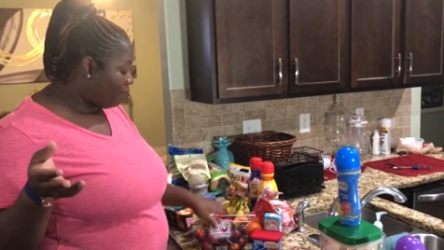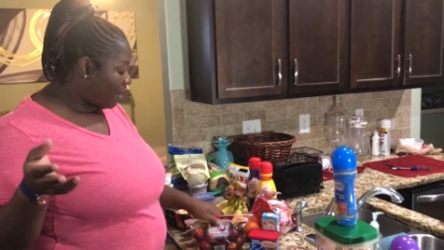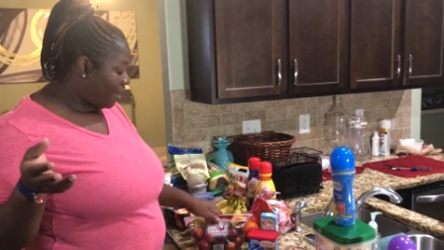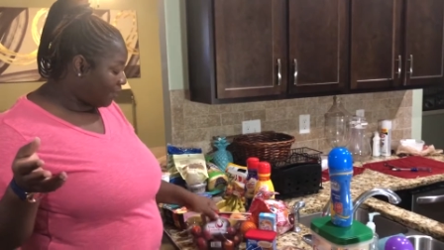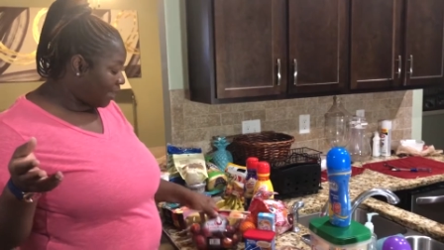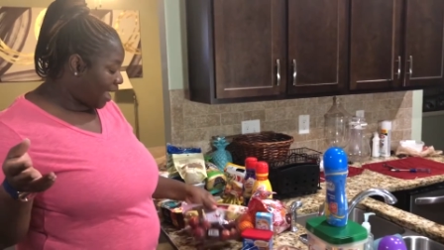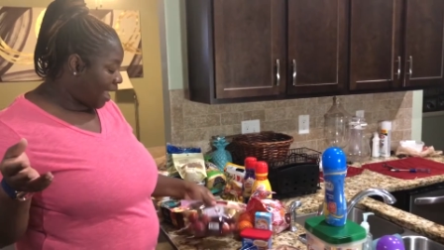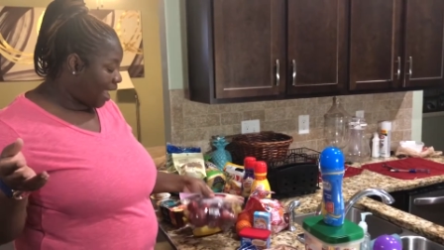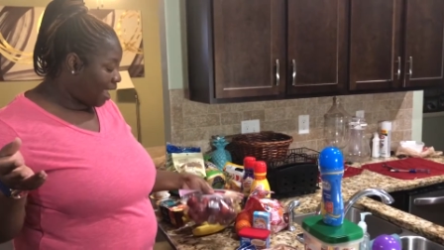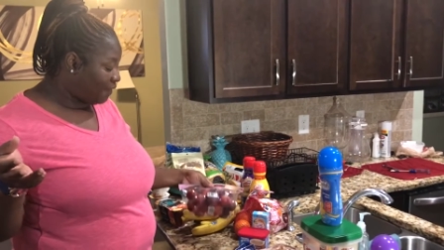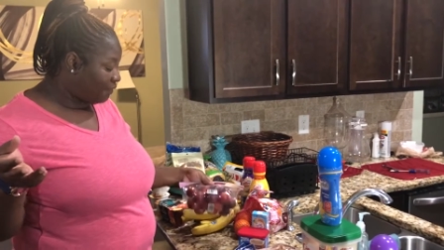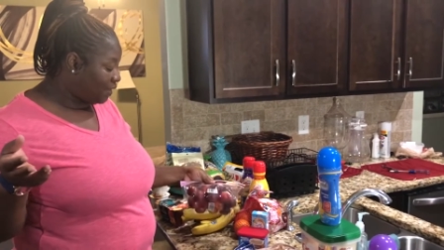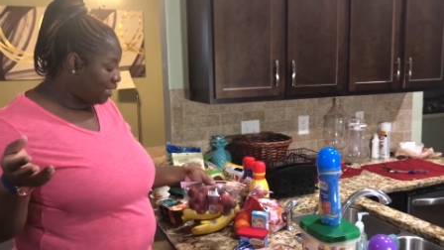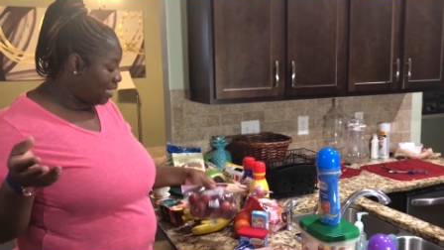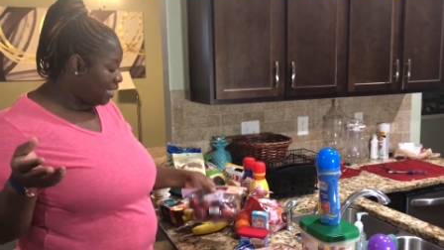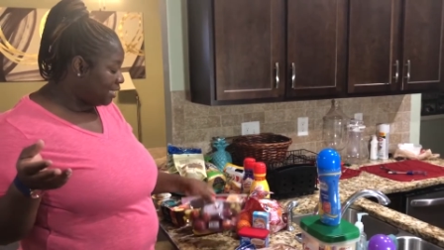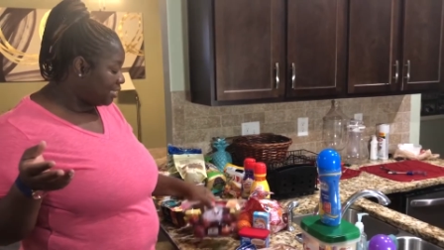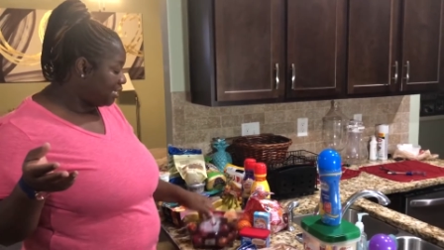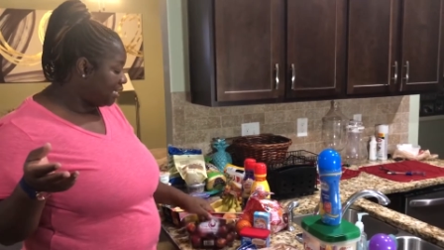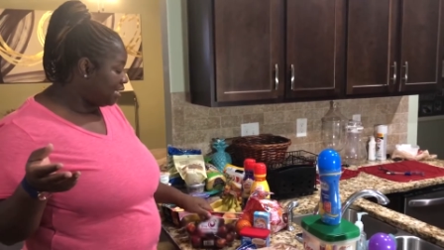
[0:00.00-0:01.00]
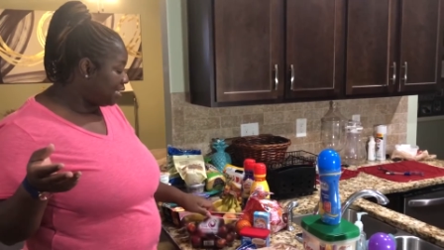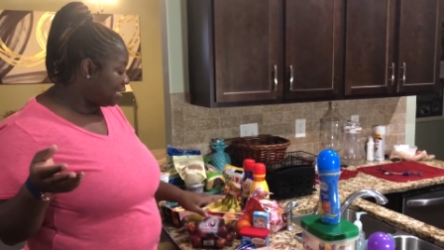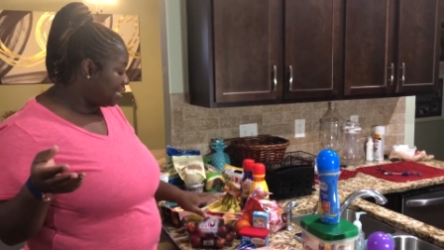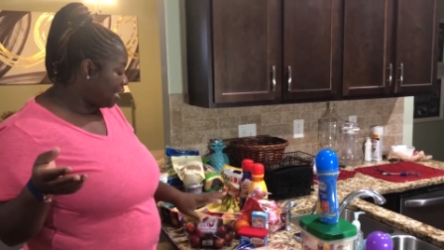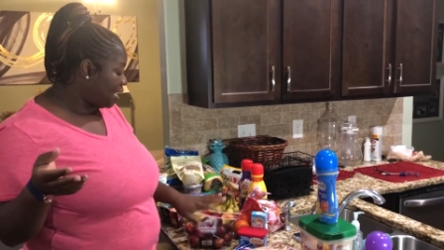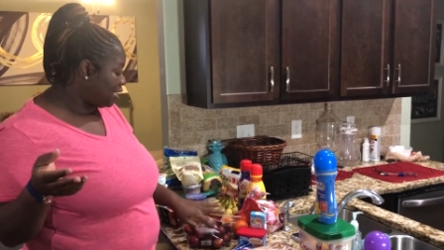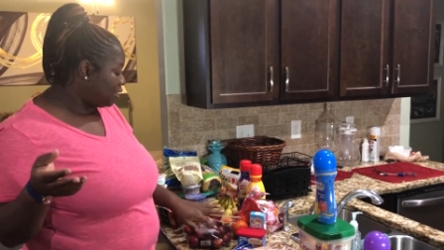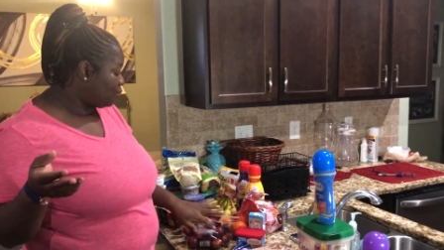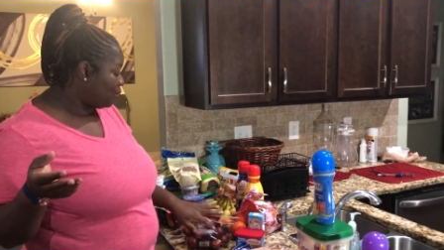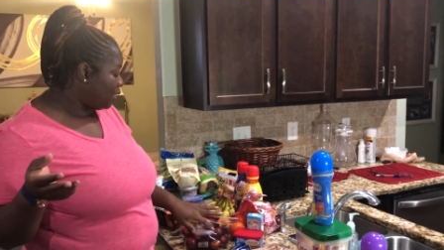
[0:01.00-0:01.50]
rather have these. These
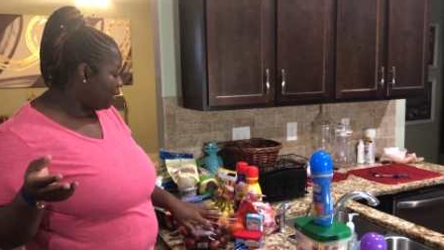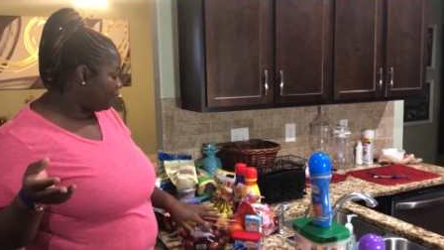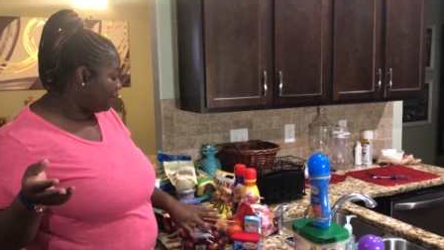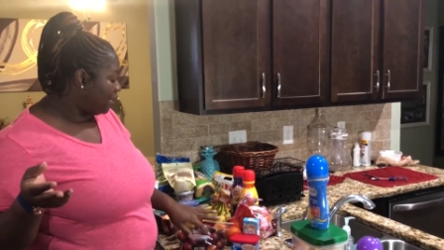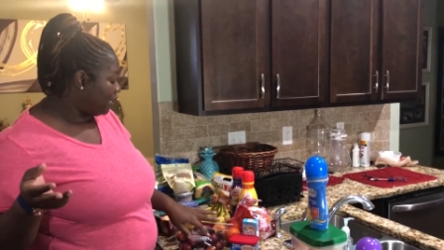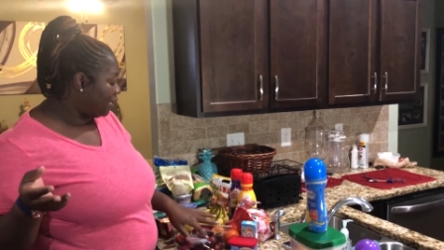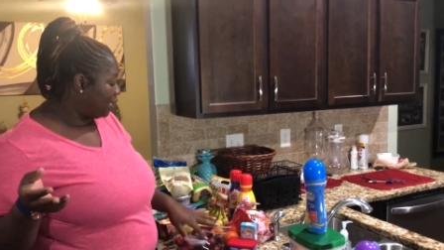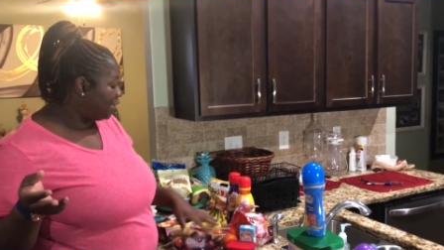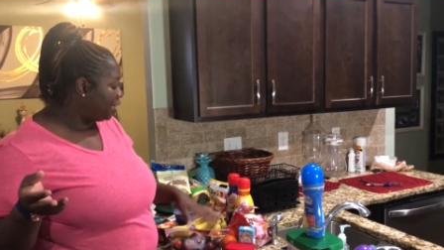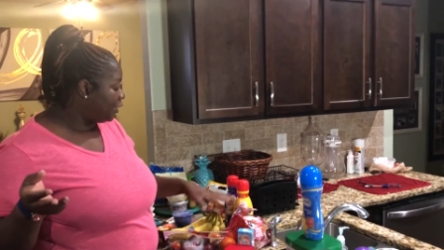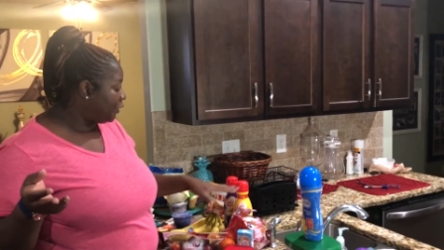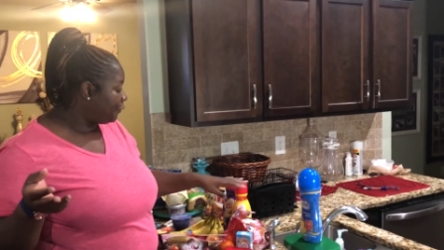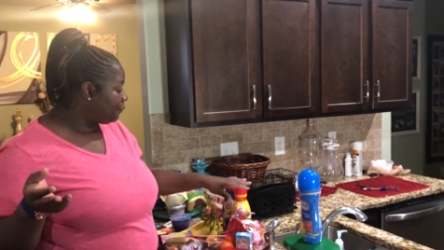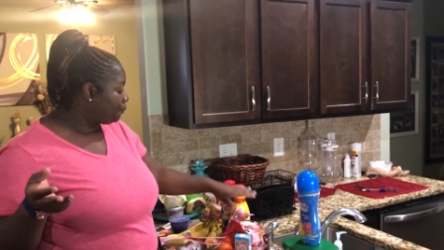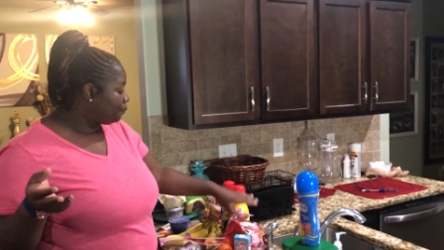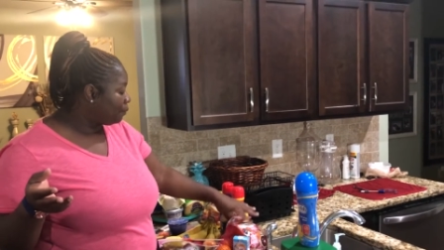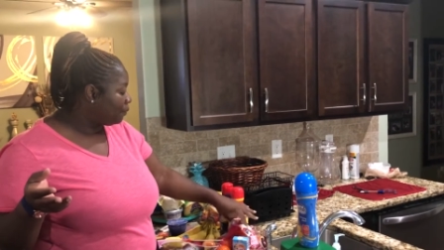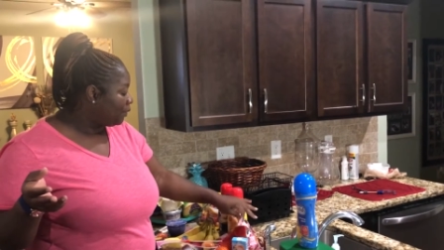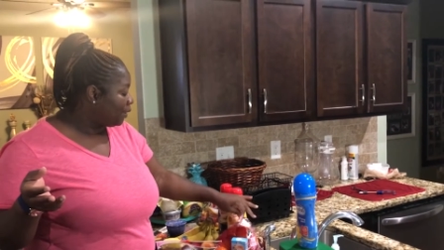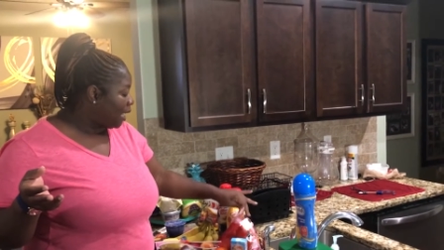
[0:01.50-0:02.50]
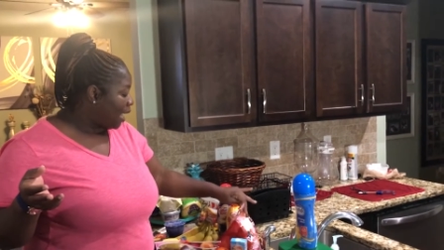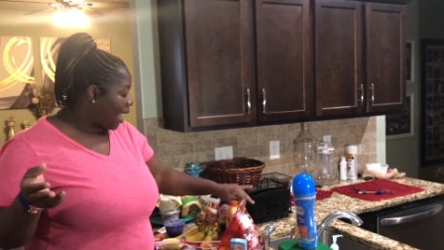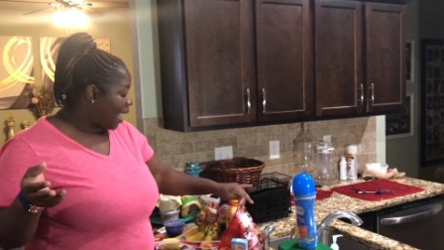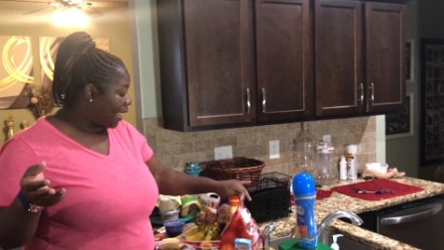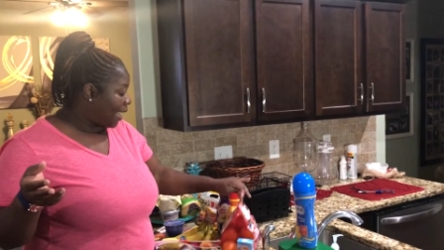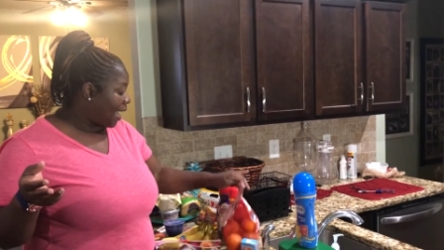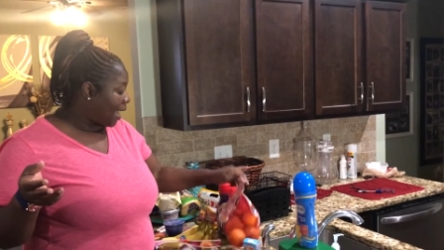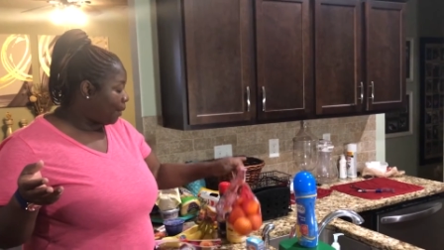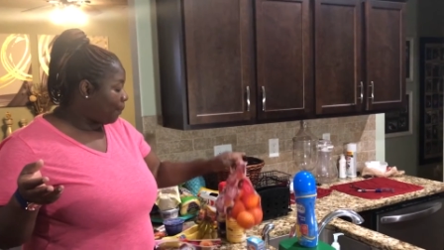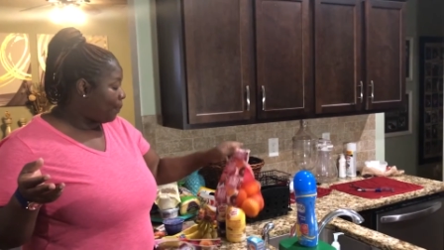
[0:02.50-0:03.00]
taste really, really good. I
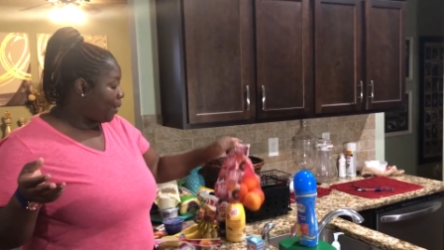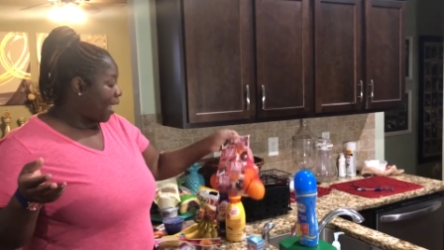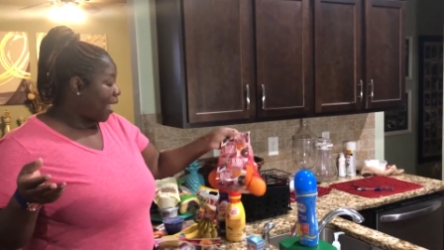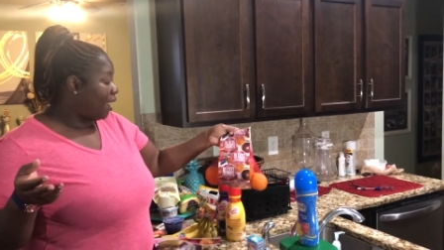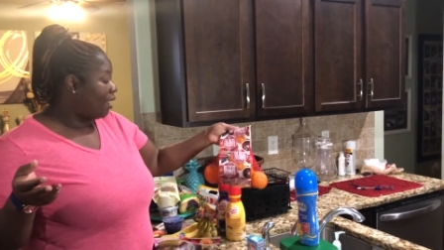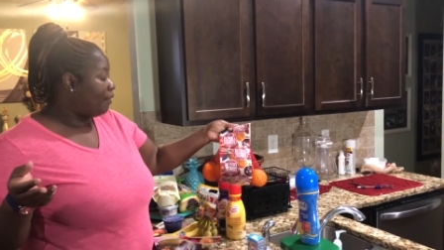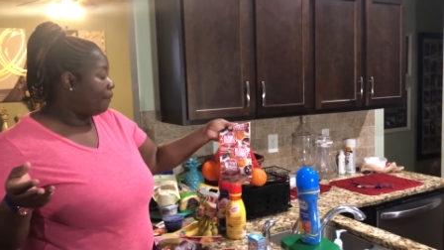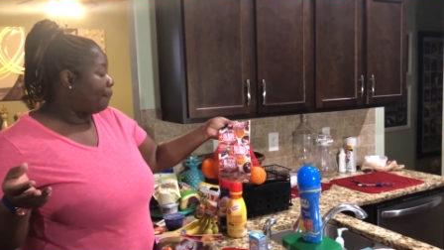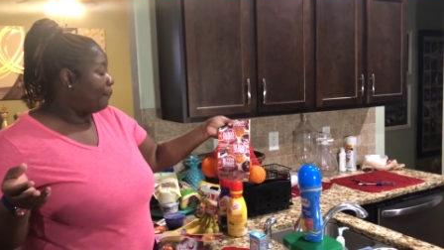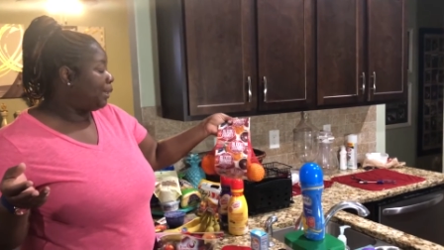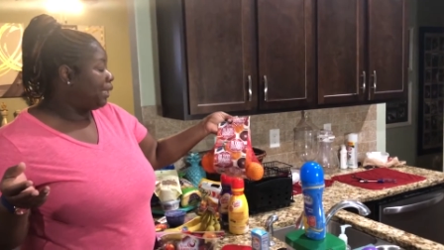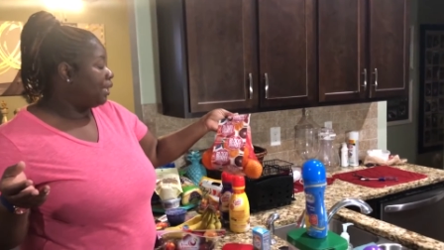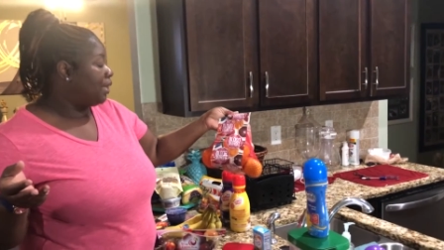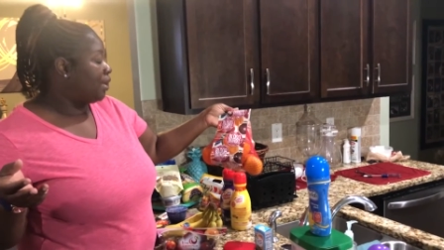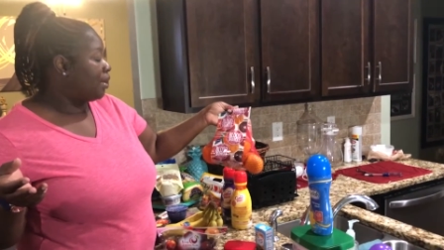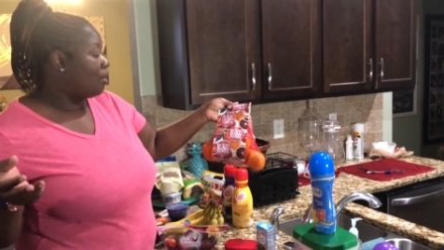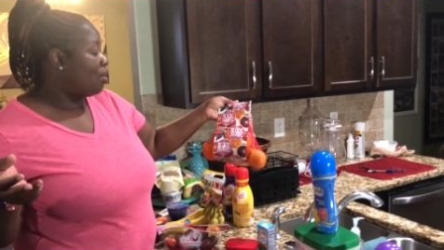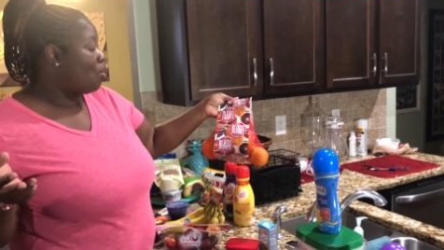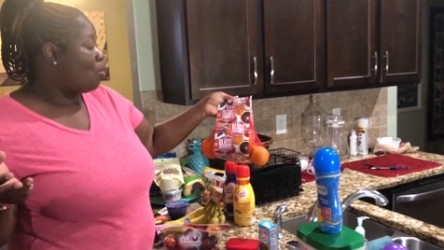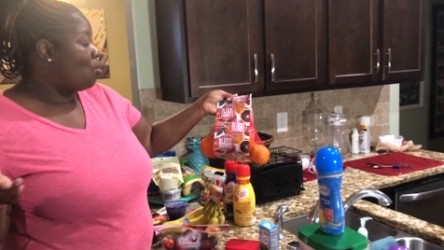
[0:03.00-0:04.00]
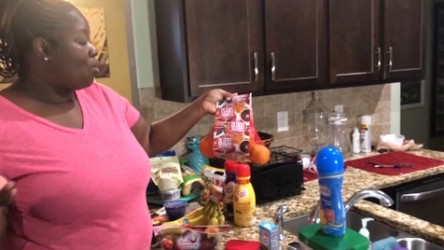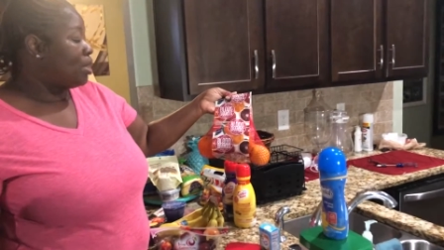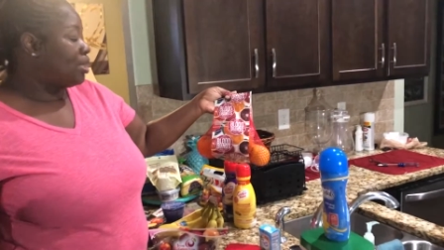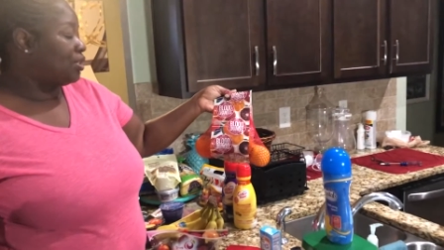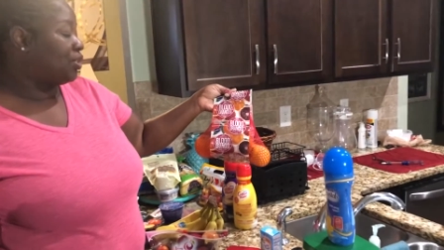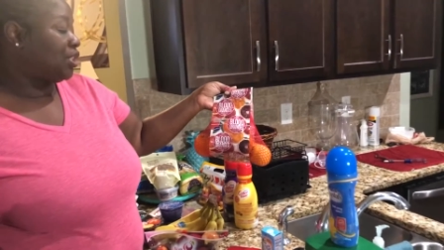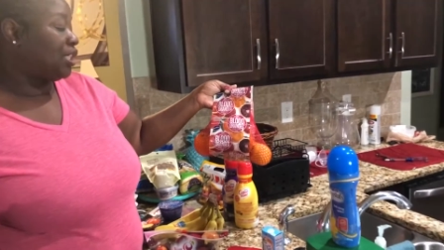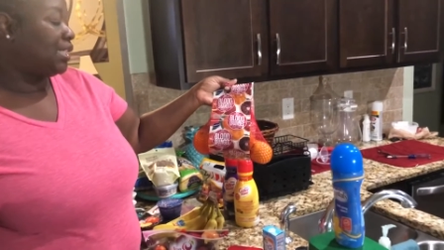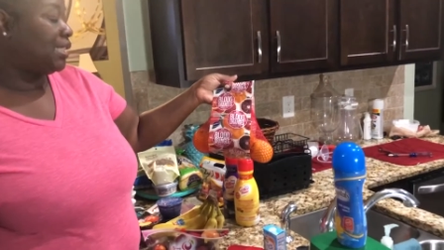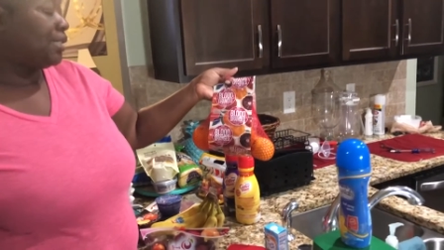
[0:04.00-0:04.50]
got a bag of blood and
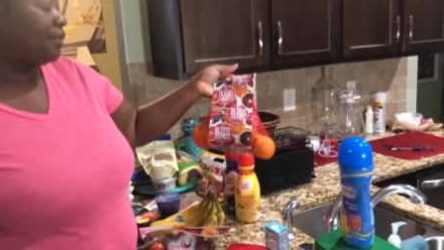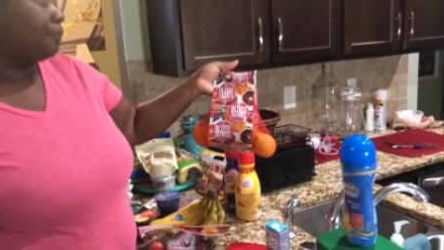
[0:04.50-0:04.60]
oranges.